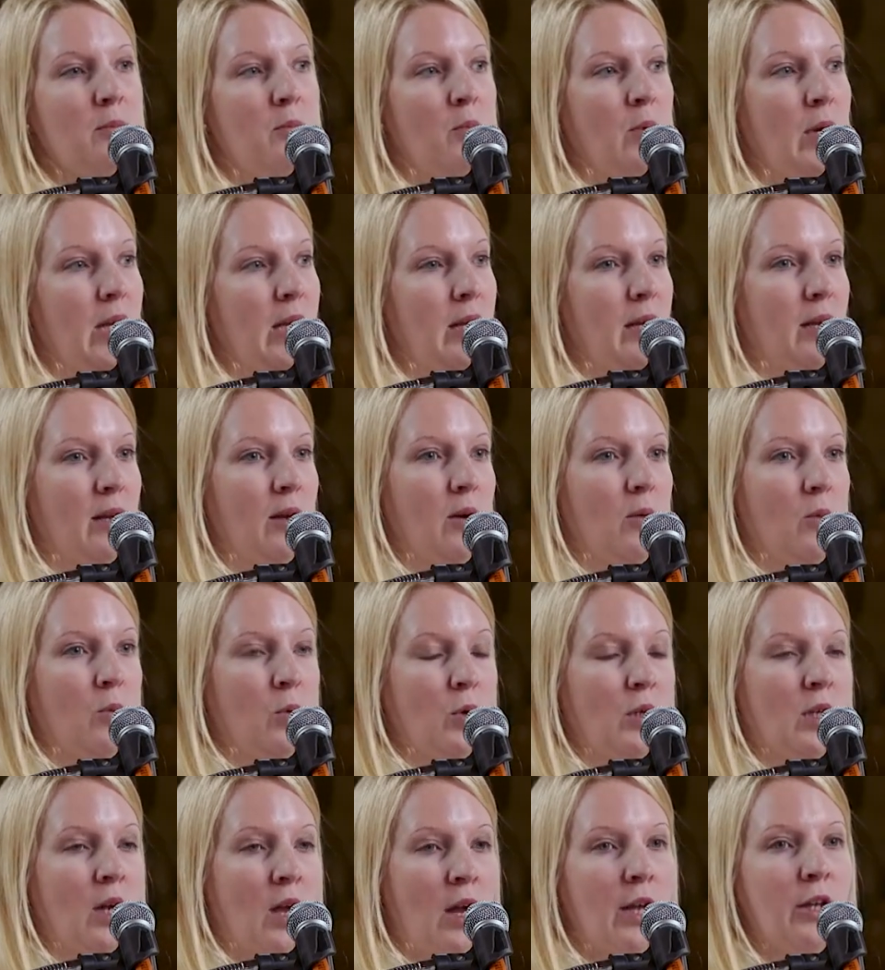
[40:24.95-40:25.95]
we
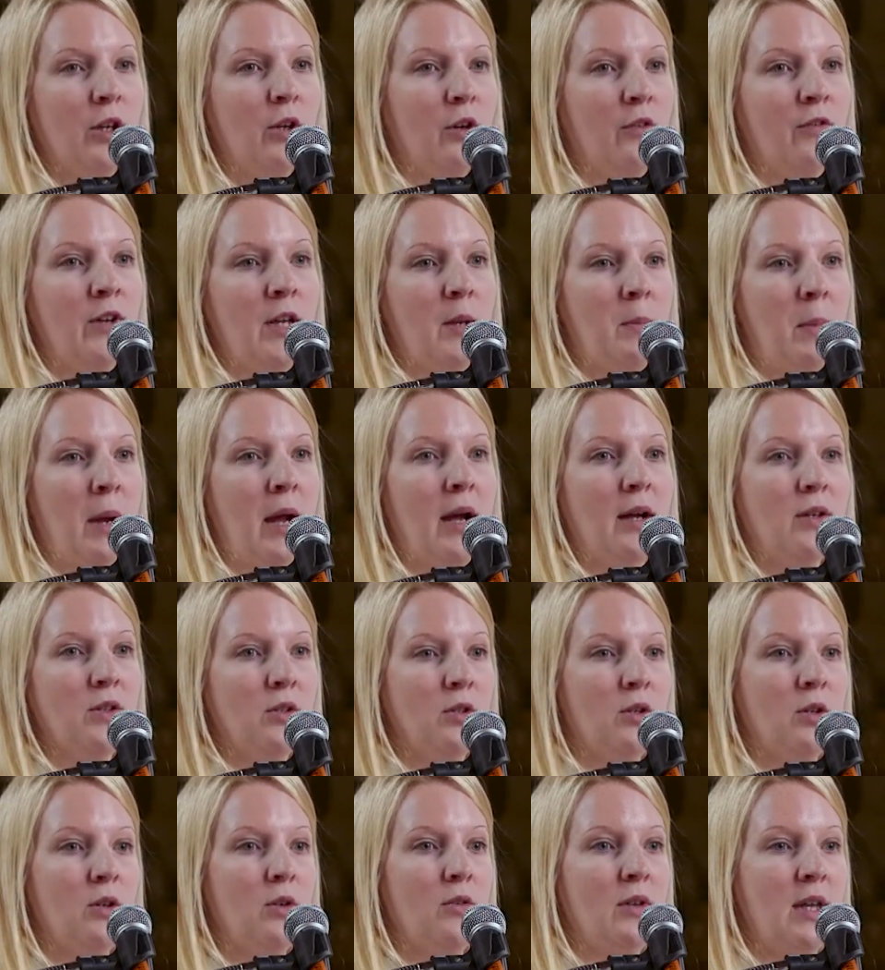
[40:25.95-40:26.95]
would like your feedback
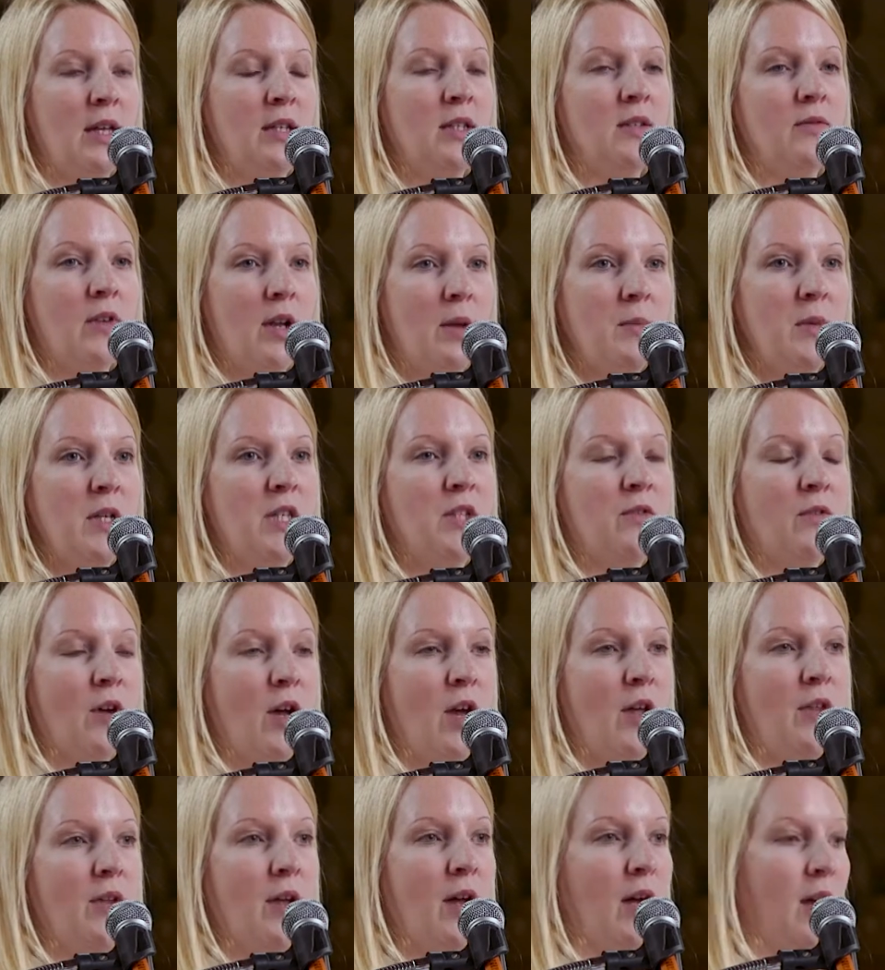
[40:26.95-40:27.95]
to then develop these
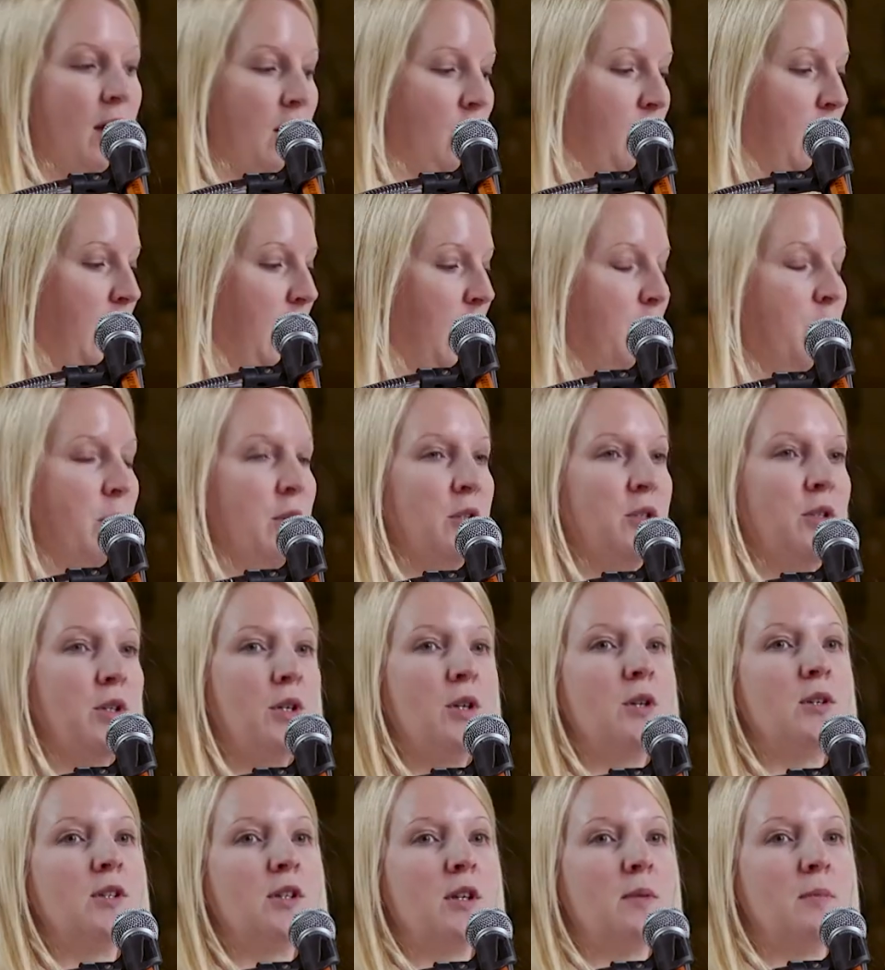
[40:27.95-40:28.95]
further, and we're hoping to
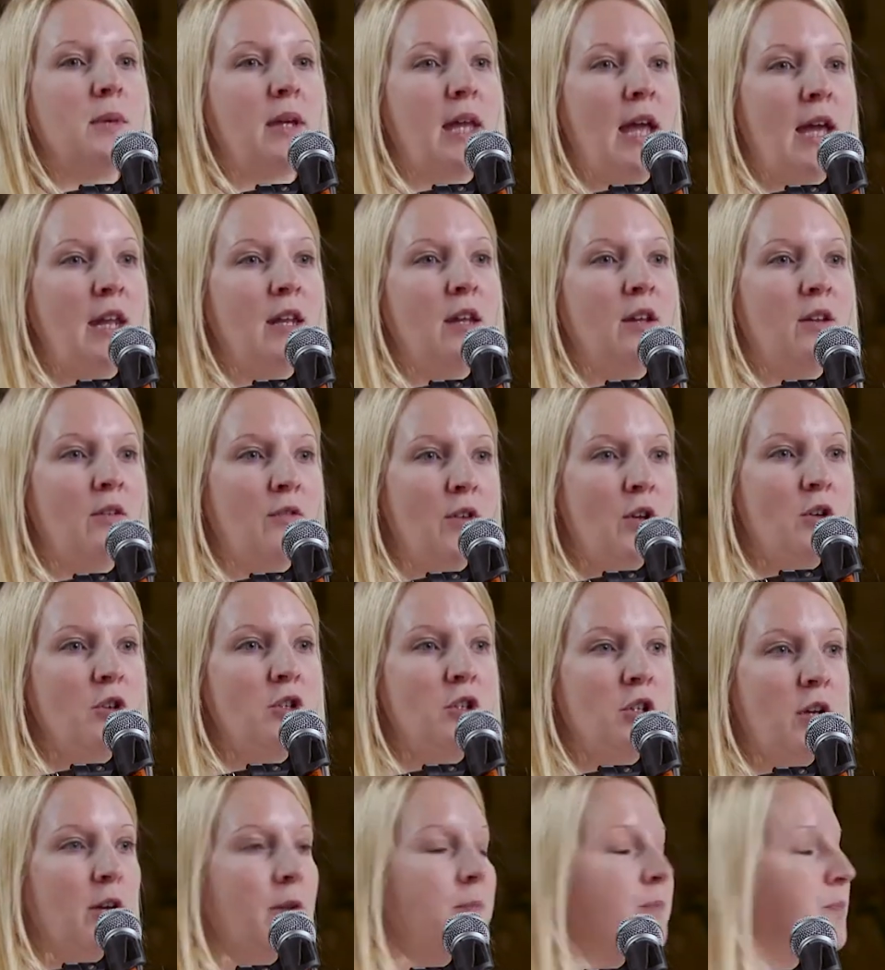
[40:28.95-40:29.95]
use them again in the
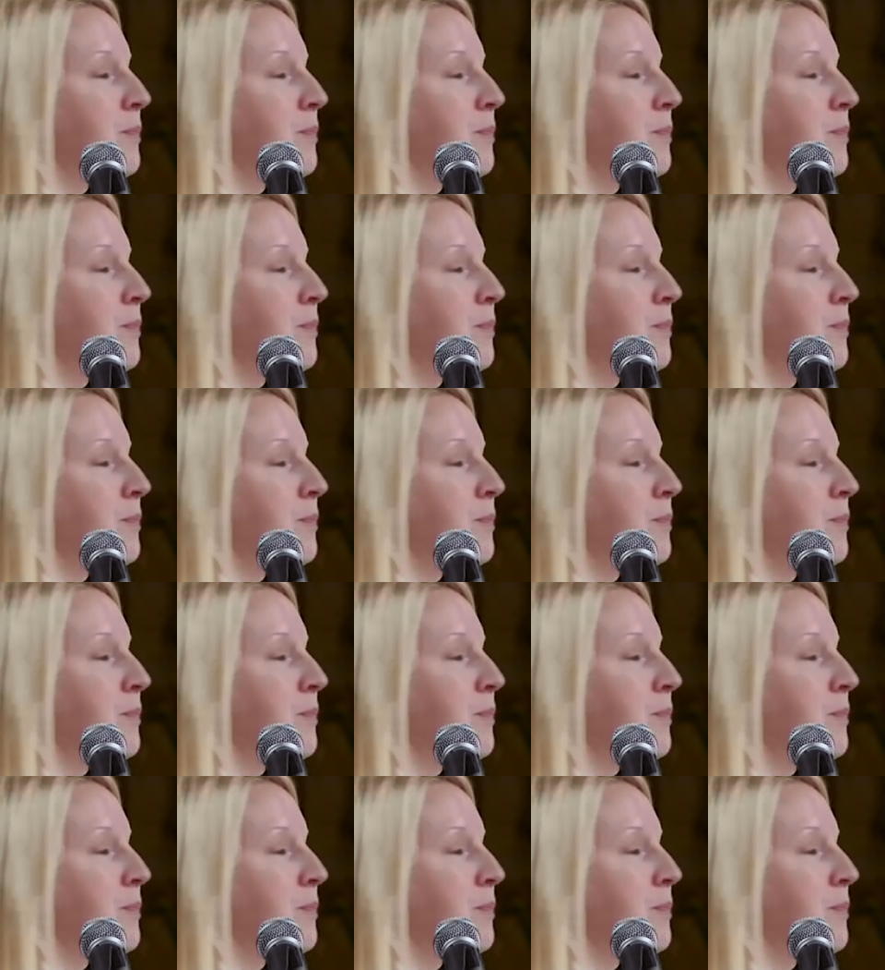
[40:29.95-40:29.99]
future.